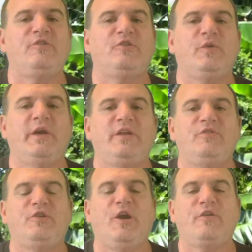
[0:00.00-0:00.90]
so I can
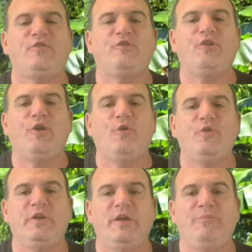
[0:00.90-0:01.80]
talk
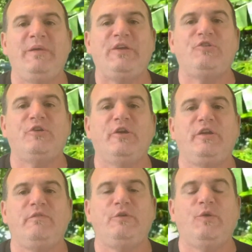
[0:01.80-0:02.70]
slowly and make sure I
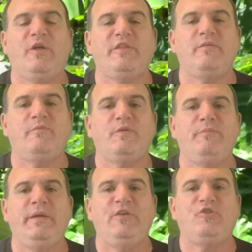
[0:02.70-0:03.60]
give you all the
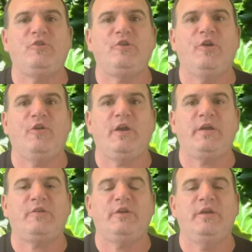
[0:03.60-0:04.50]
information
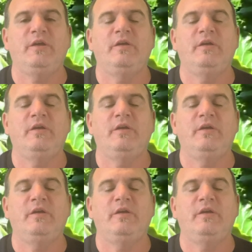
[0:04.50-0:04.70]
correctly.